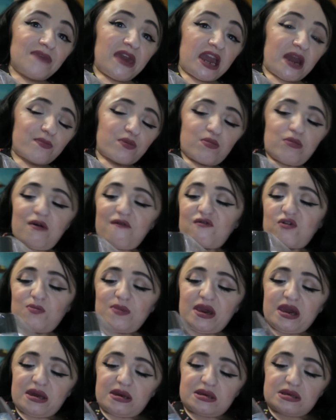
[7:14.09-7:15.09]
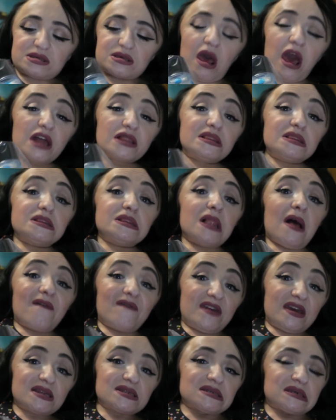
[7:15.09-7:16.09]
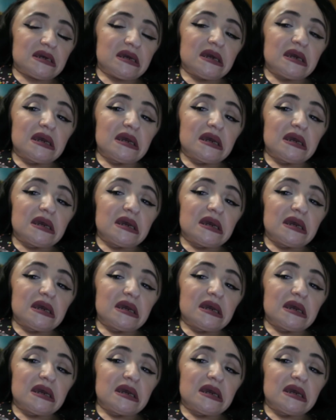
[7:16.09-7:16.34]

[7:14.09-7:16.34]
Makeup Remover because I love it.